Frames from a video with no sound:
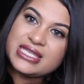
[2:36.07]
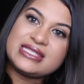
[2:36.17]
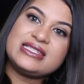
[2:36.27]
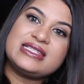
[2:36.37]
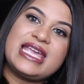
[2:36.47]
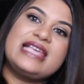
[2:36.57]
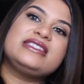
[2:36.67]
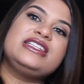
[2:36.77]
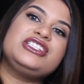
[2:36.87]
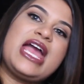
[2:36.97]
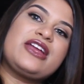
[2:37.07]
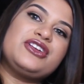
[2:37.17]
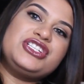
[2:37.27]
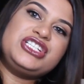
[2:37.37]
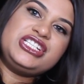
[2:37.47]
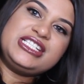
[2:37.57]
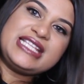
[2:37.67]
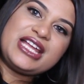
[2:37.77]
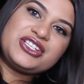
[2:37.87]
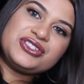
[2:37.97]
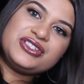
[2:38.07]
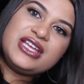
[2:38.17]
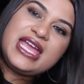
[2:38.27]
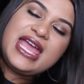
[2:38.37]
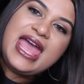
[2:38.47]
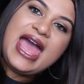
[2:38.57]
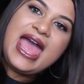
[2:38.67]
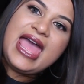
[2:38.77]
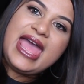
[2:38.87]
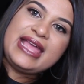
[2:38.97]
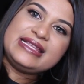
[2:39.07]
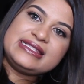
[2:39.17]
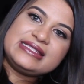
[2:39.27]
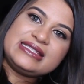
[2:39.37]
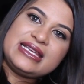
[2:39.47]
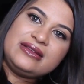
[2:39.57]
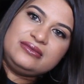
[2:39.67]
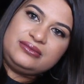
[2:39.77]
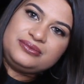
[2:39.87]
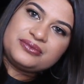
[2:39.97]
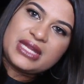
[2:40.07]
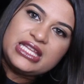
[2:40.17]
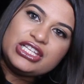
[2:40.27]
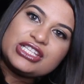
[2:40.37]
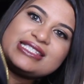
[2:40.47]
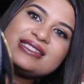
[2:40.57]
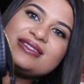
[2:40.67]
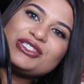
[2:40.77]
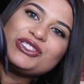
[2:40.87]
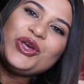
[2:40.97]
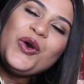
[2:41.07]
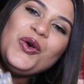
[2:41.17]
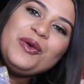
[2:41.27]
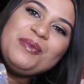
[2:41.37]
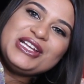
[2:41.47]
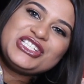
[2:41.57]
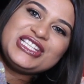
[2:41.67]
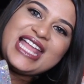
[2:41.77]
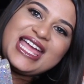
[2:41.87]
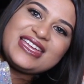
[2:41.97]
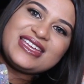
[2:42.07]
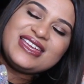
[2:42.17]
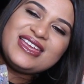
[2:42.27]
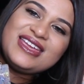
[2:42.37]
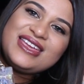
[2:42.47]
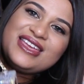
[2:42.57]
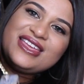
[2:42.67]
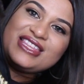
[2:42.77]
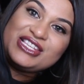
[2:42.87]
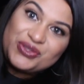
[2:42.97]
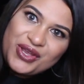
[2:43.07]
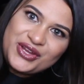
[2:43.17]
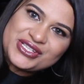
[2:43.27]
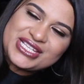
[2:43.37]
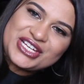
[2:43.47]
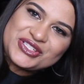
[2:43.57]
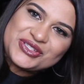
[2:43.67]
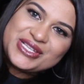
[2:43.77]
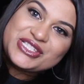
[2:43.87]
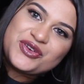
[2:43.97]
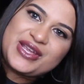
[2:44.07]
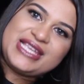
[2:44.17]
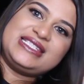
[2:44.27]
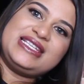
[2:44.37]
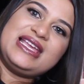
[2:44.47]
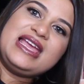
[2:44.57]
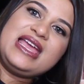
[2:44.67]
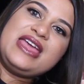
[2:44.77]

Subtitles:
This is the Jagger GiGi satchel, and it looks so much like the Sawyer satchel. It's crazy.